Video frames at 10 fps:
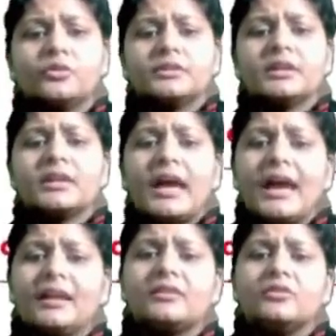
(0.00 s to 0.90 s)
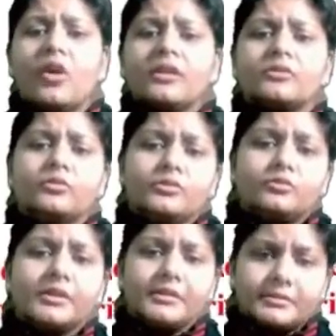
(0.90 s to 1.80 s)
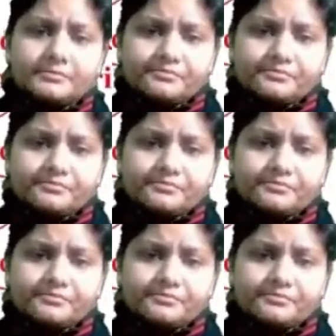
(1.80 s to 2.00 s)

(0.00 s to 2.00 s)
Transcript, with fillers: to other and not known to other.